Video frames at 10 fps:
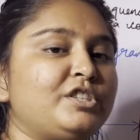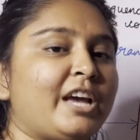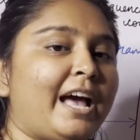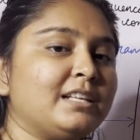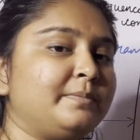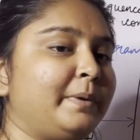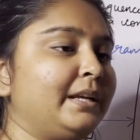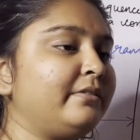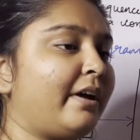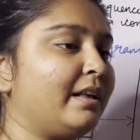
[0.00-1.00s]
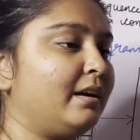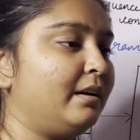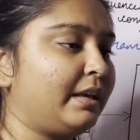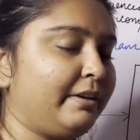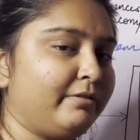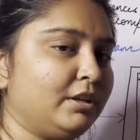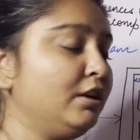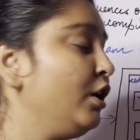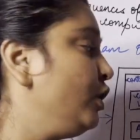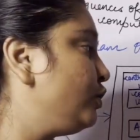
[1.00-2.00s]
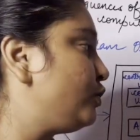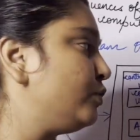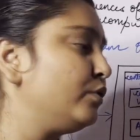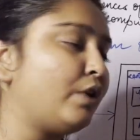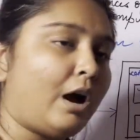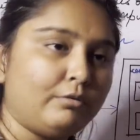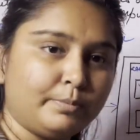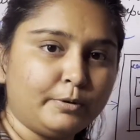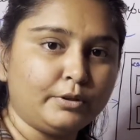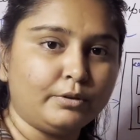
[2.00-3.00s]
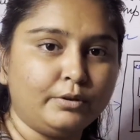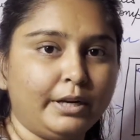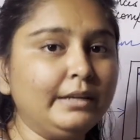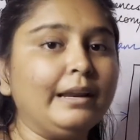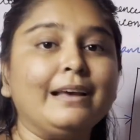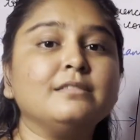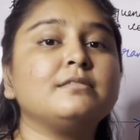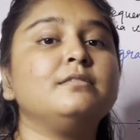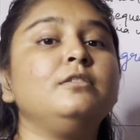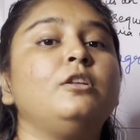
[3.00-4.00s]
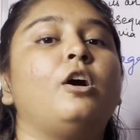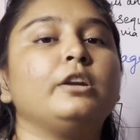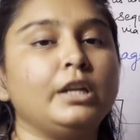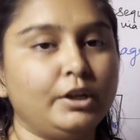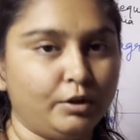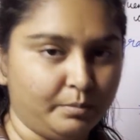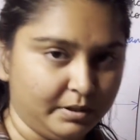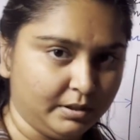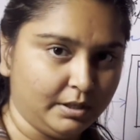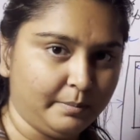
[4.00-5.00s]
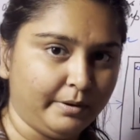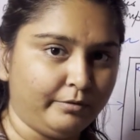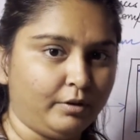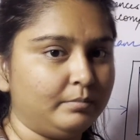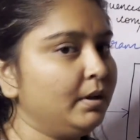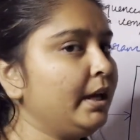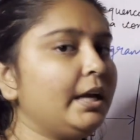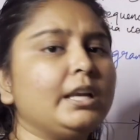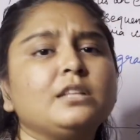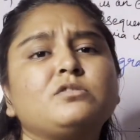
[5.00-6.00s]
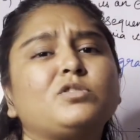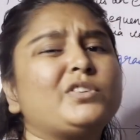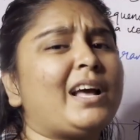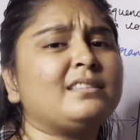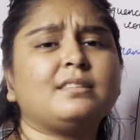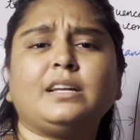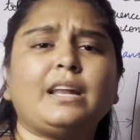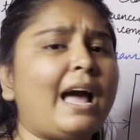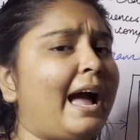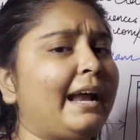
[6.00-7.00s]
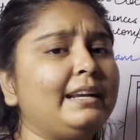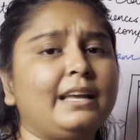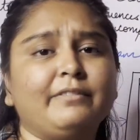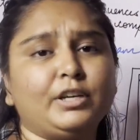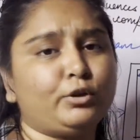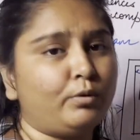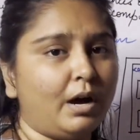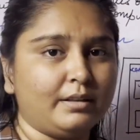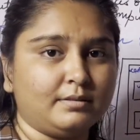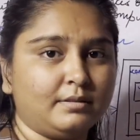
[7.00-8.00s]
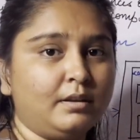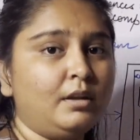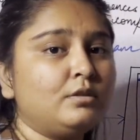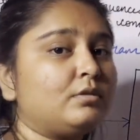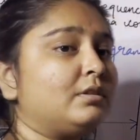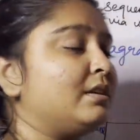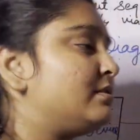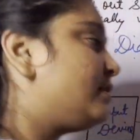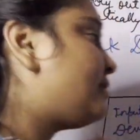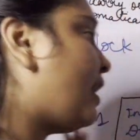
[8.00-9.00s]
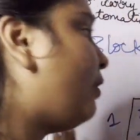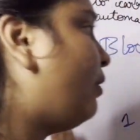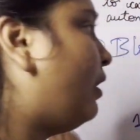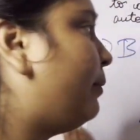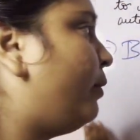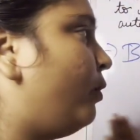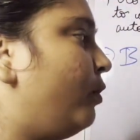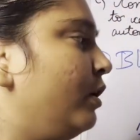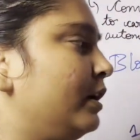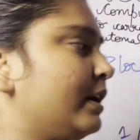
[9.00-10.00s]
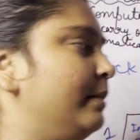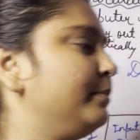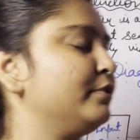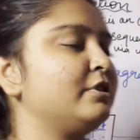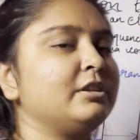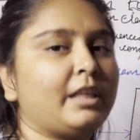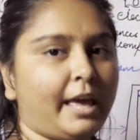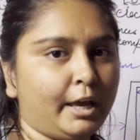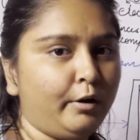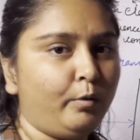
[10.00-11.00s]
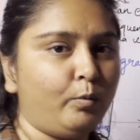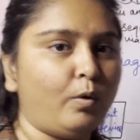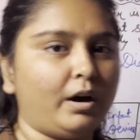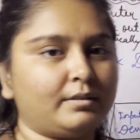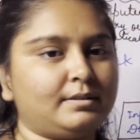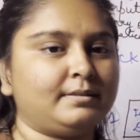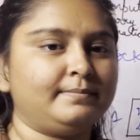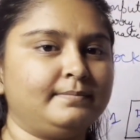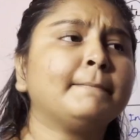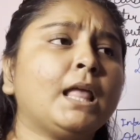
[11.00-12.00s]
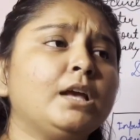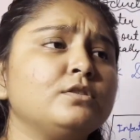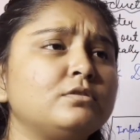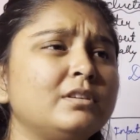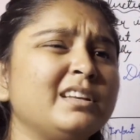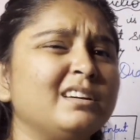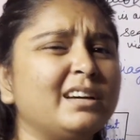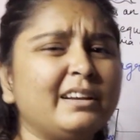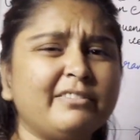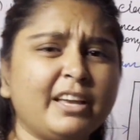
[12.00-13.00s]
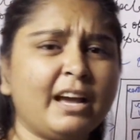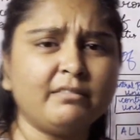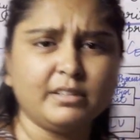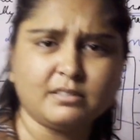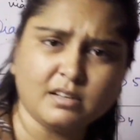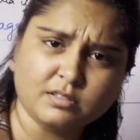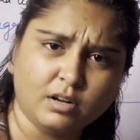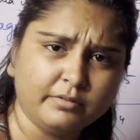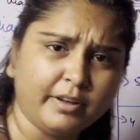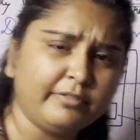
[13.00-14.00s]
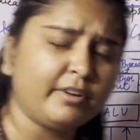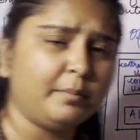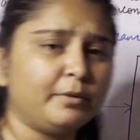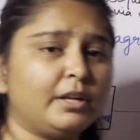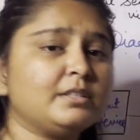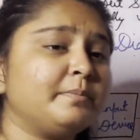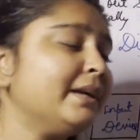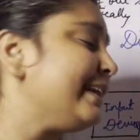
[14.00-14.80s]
has been given to output unit is not in human readable form. It needs to translate and give it to us. So this is how whole computer thing works. So here we have discussed all 5 components, but